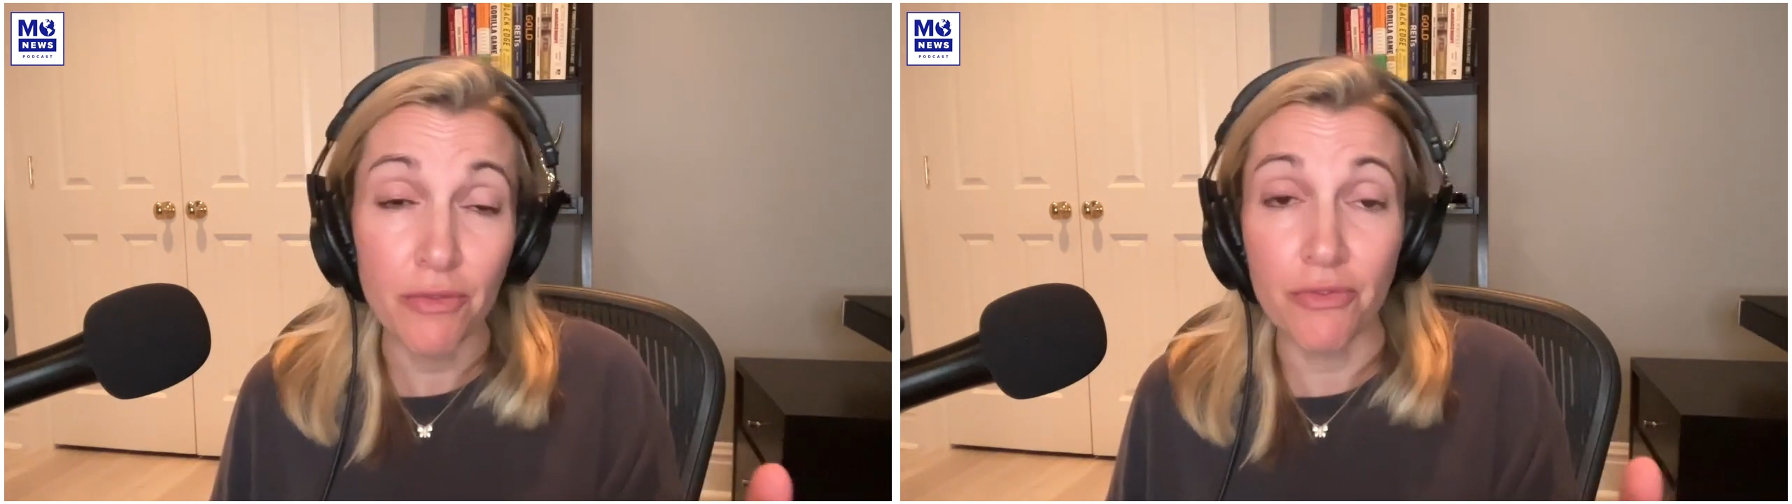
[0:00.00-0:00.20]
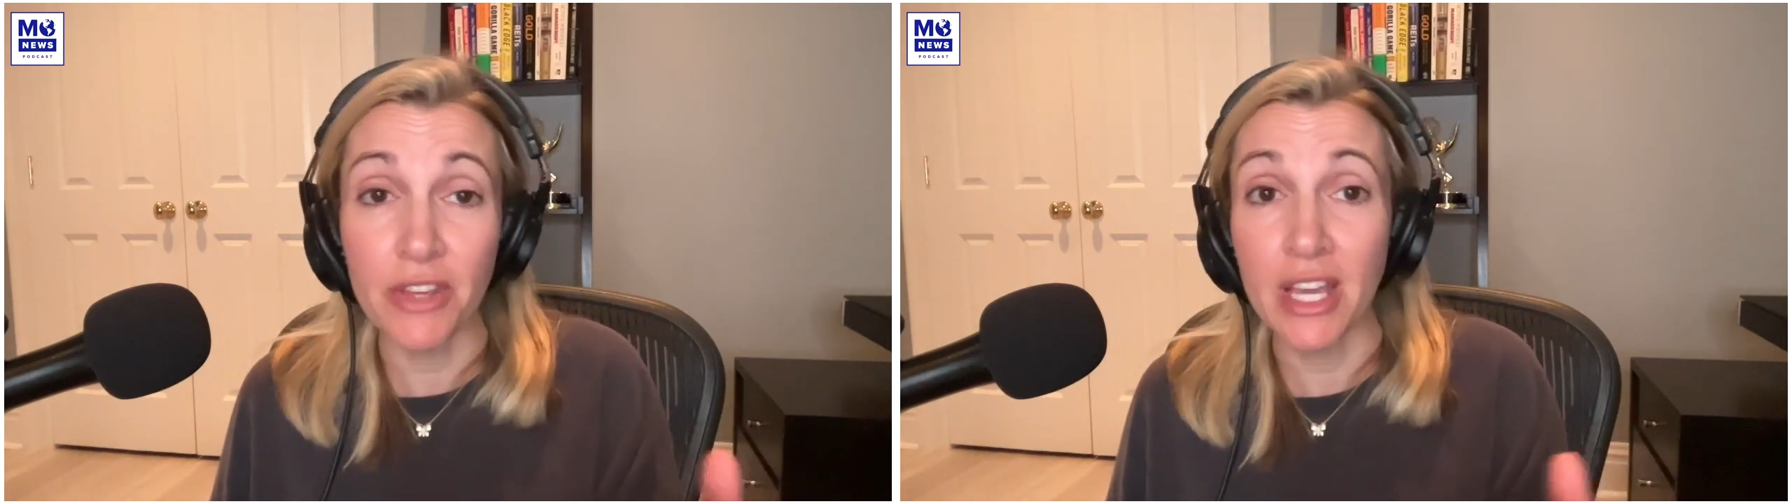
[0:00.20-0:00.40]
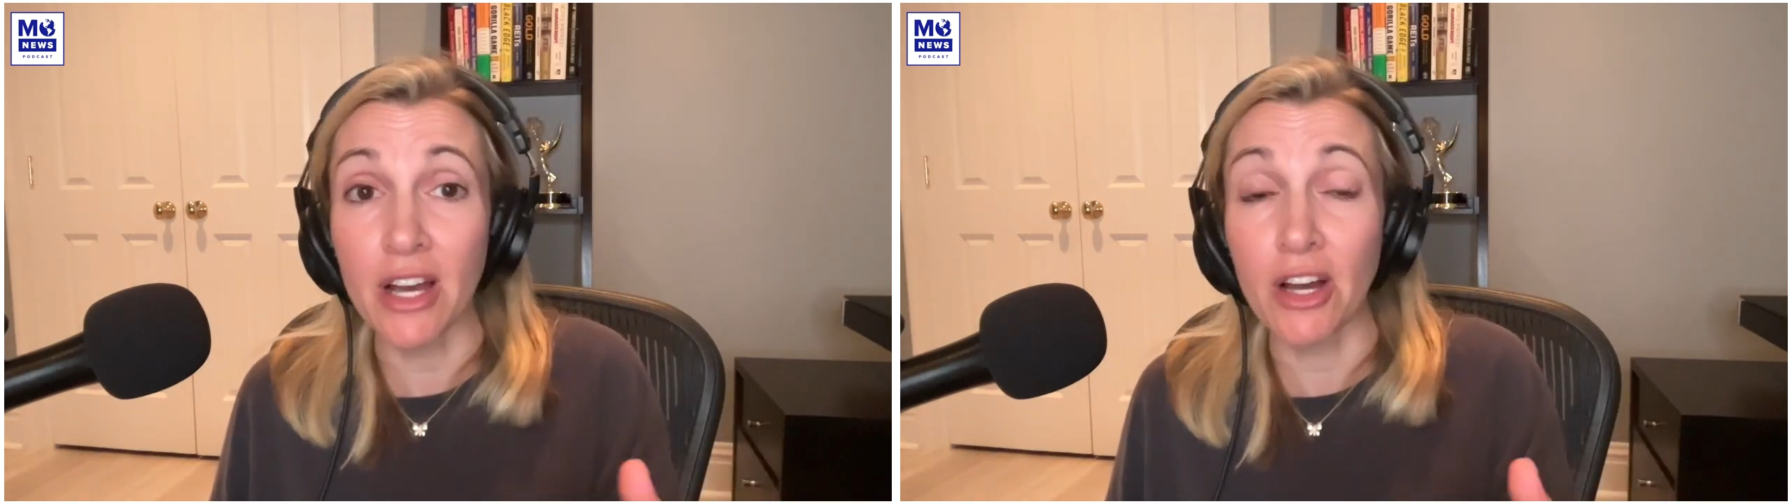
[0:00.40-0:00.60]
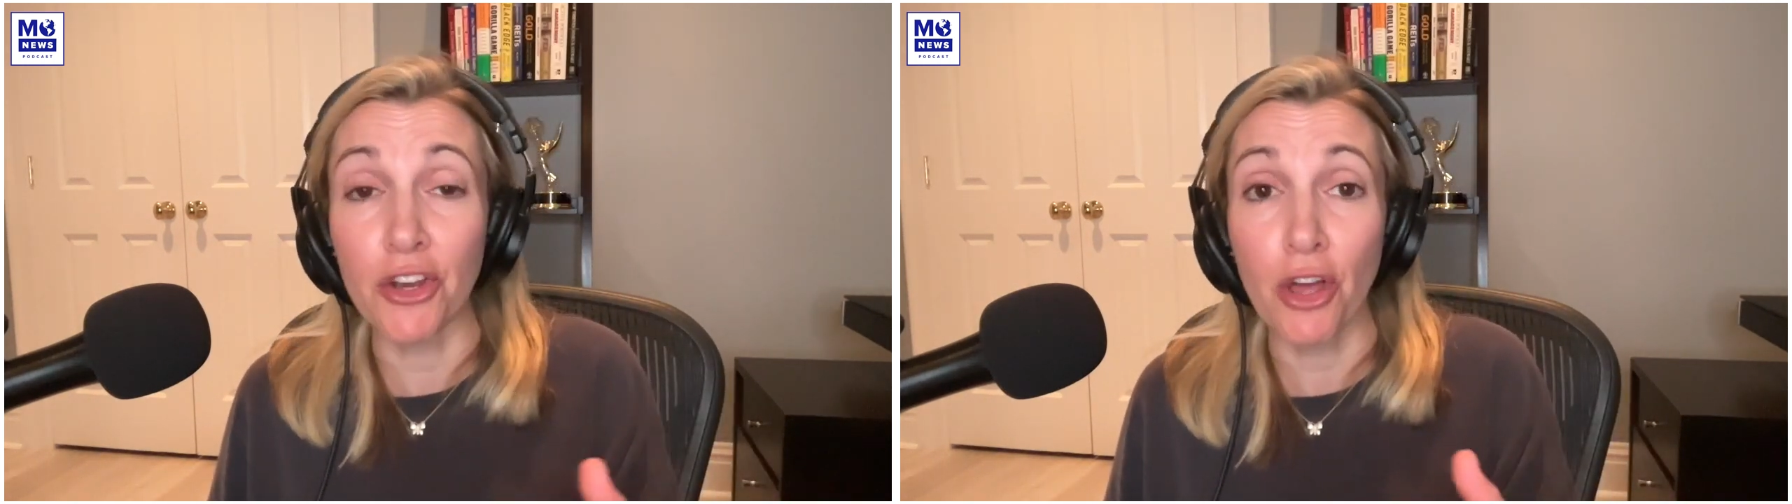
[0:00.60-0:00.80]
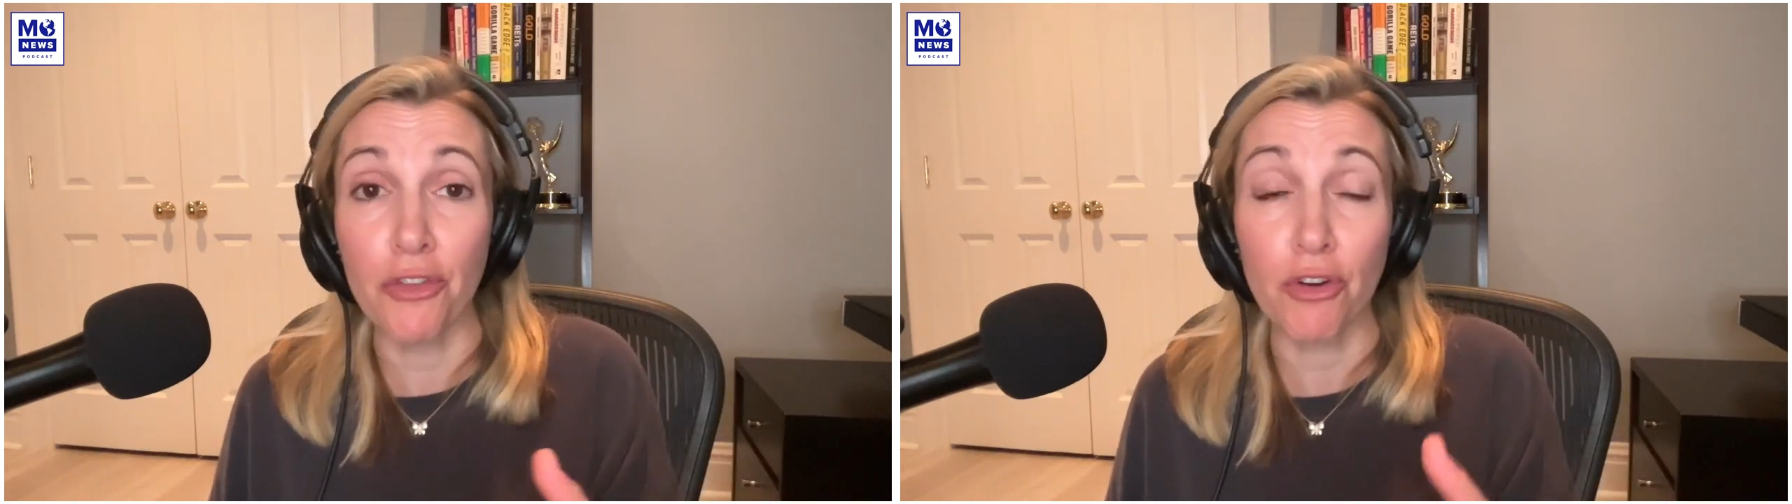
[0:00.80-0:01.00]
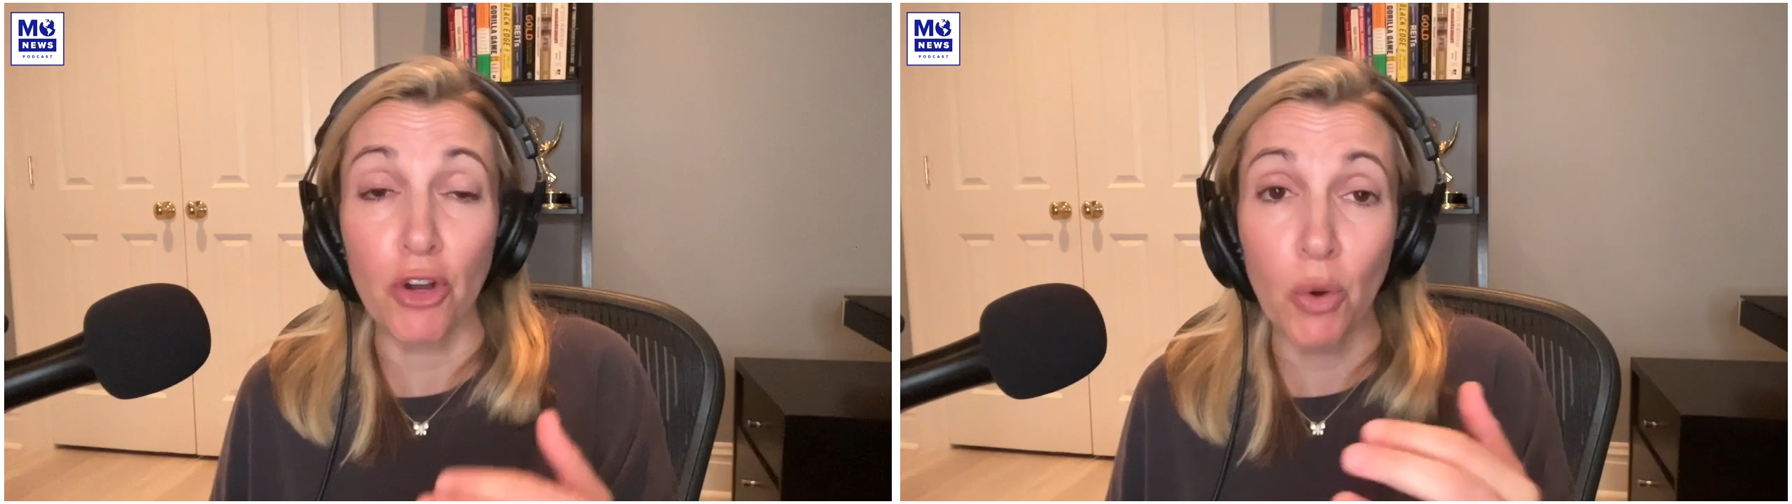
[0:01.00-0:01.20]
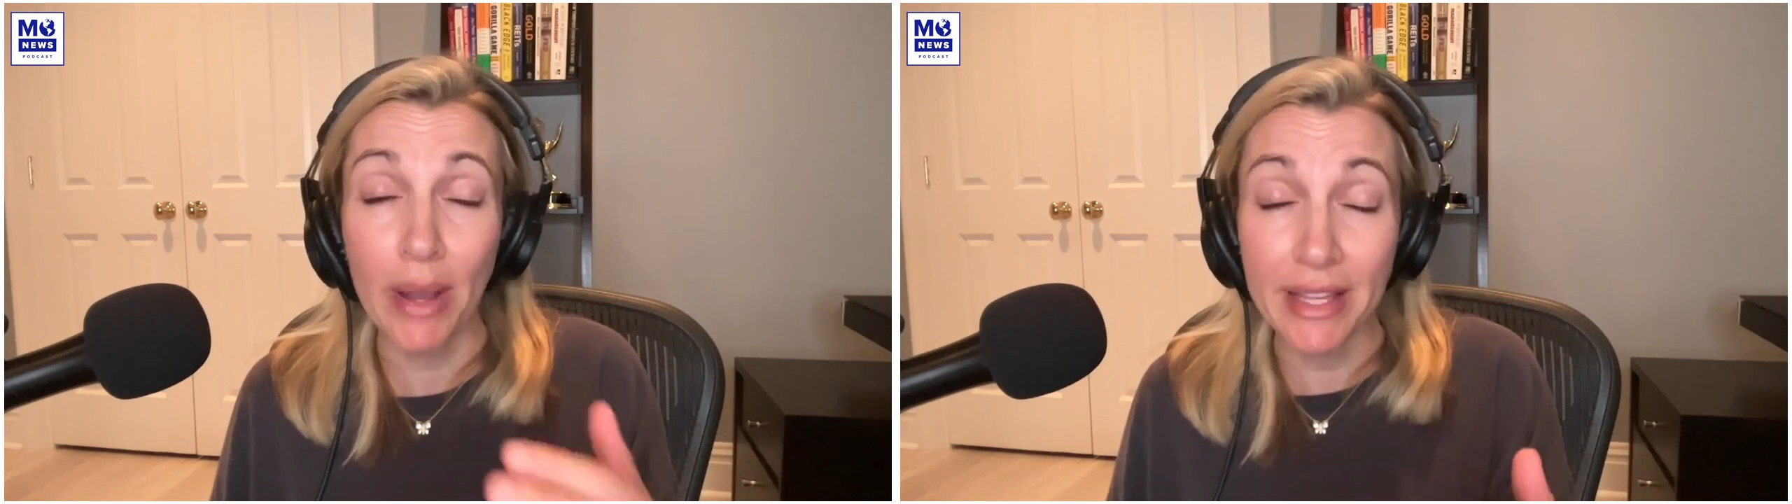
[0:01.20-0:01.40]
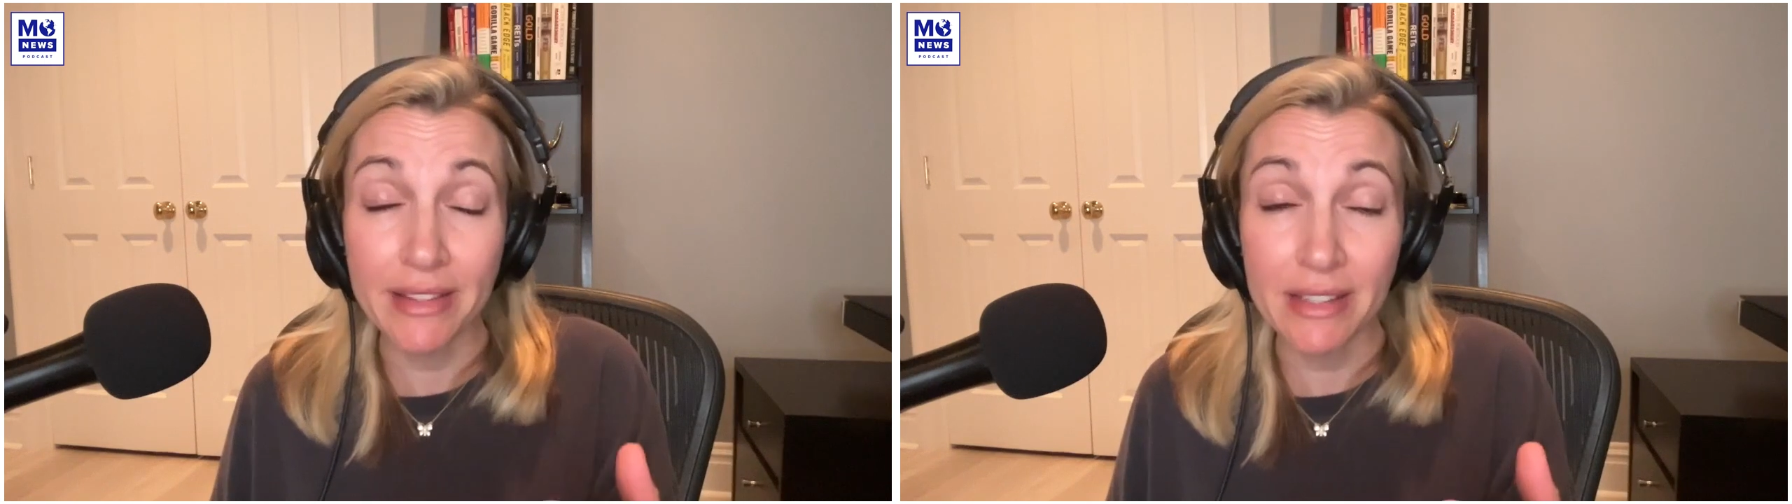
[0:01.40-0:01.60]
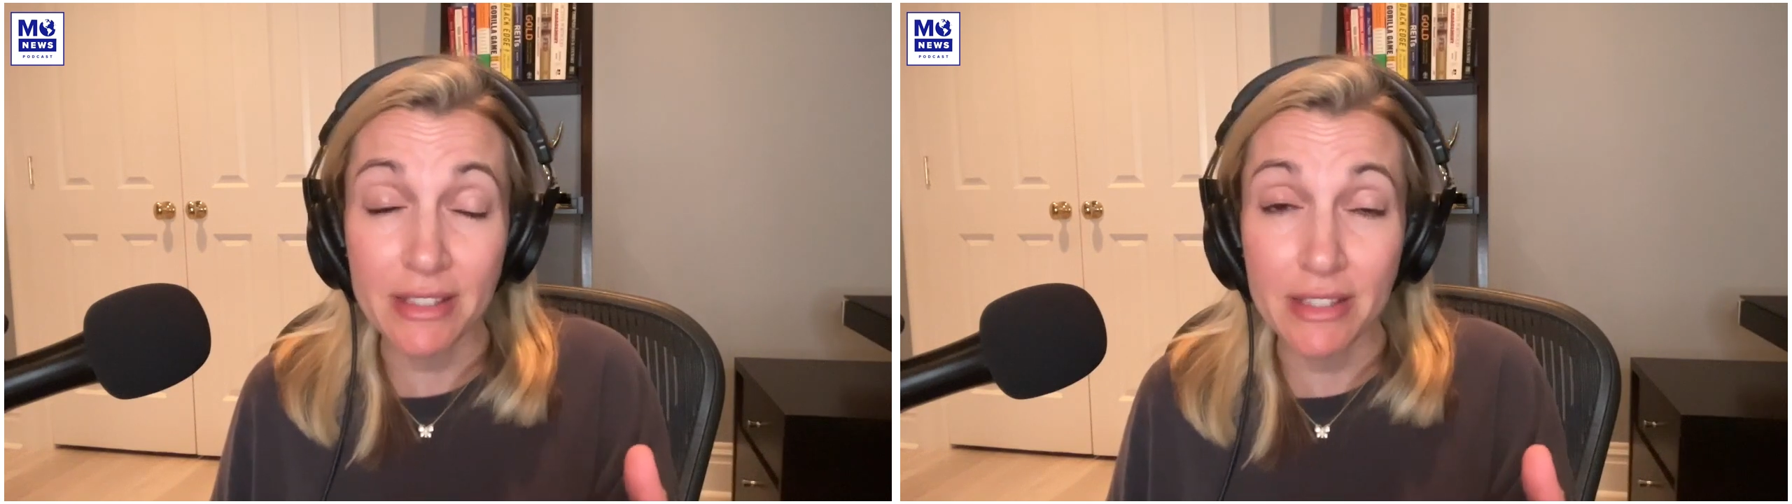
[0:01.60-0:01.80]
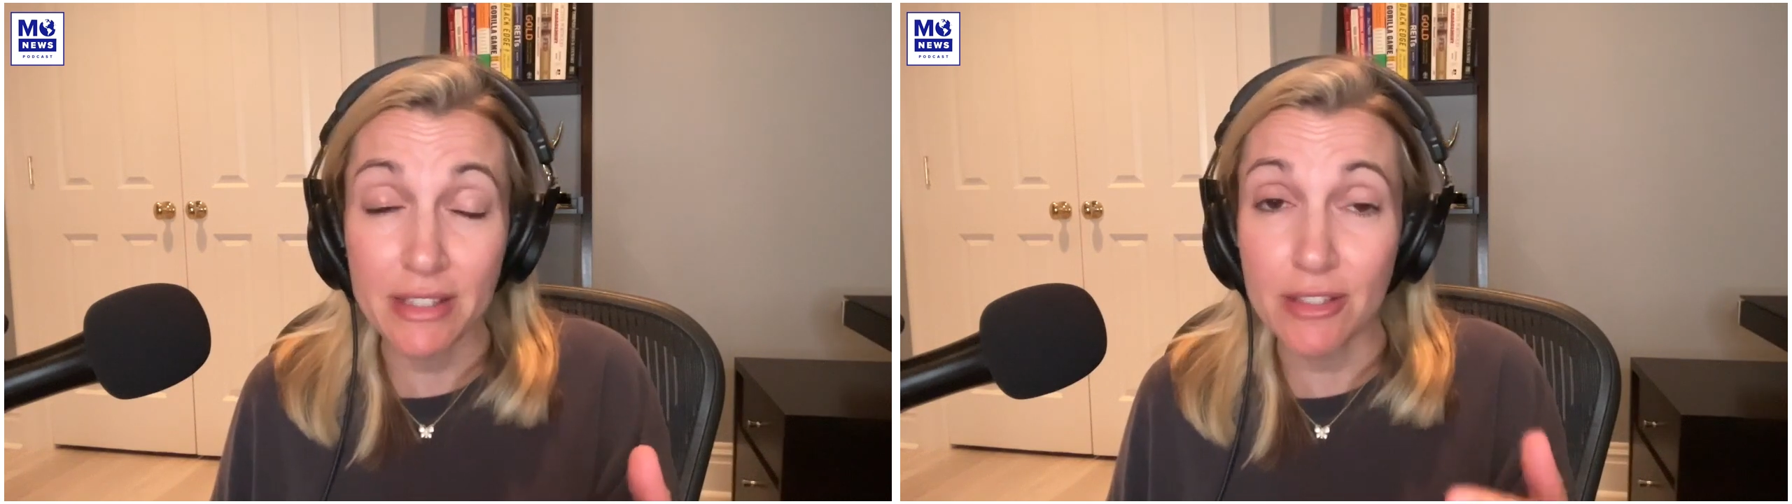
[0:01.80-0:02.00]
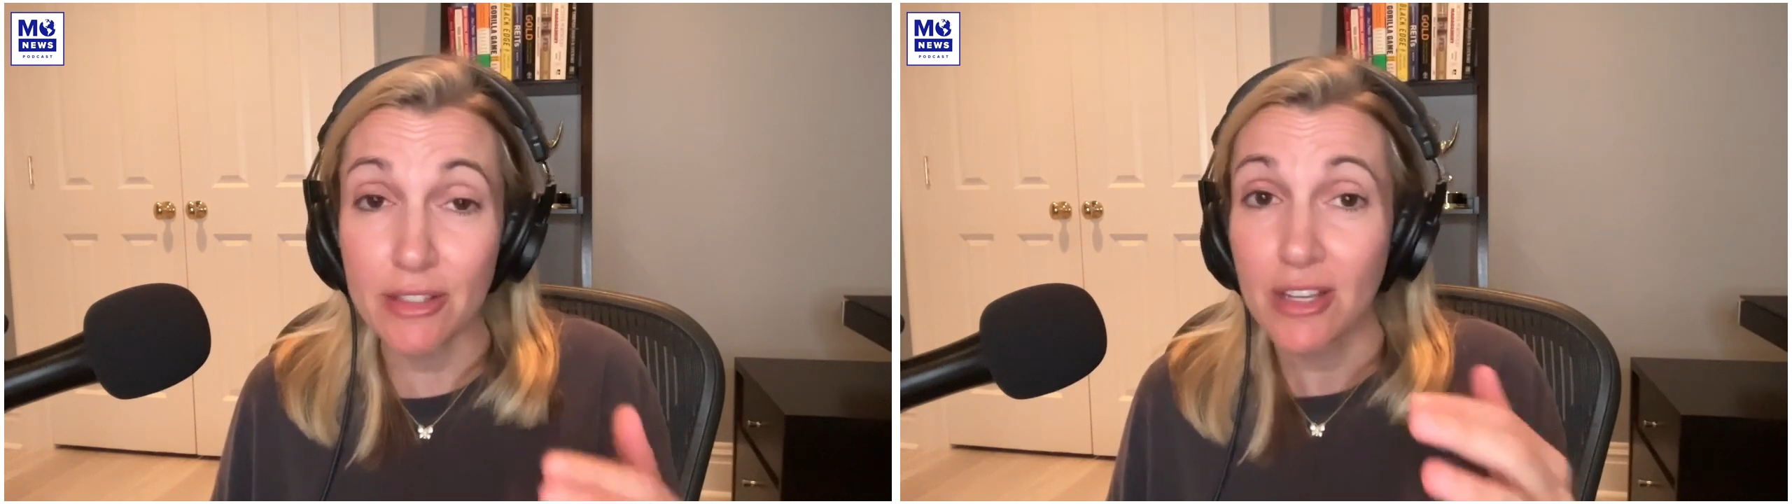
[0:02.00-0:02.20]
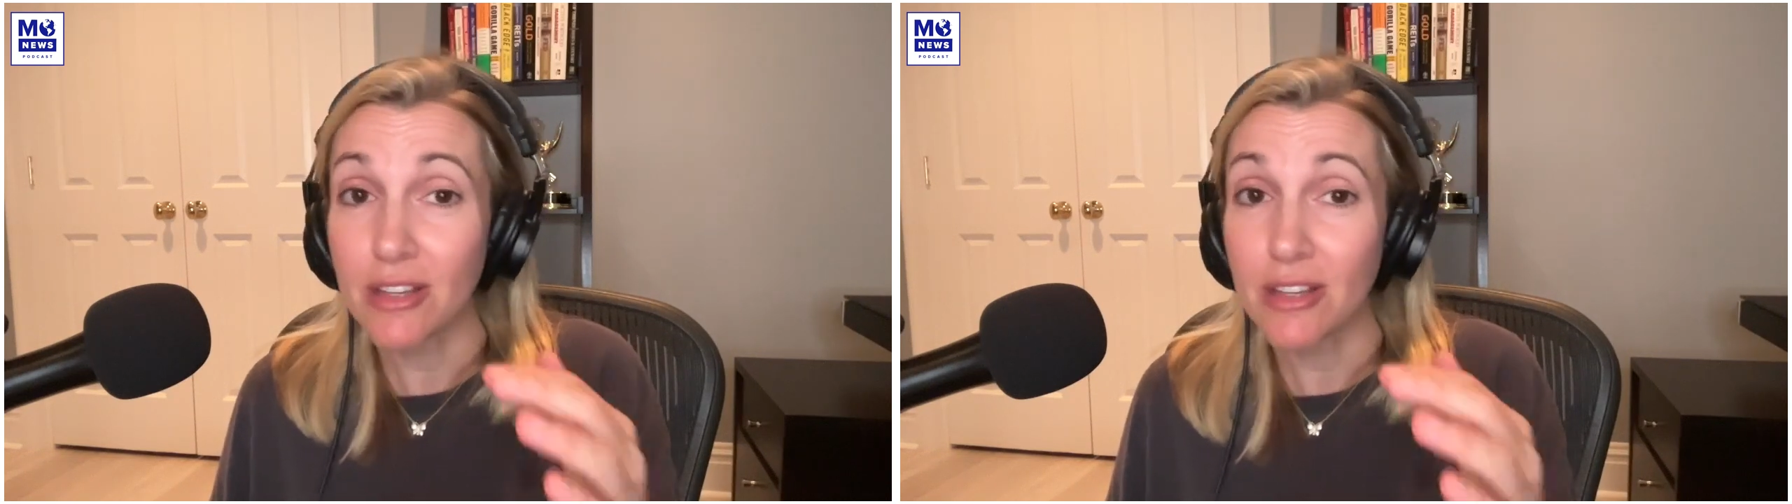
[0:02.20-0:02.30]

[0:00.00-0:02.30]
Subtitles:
via another acquaintance.